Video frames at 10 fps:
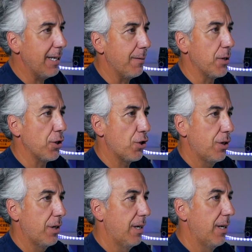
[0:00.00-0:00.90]

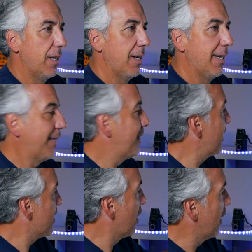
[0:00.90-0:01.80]
image, there
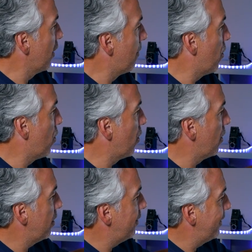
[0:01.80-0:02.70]
is a little
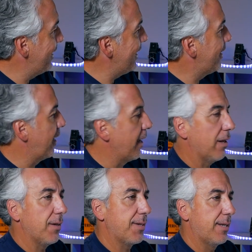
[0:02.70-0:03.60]
more
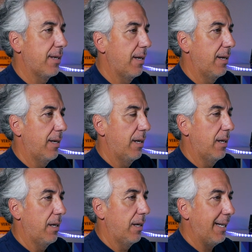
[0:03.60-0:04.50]
details
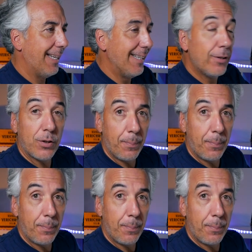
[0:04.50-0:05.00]
into the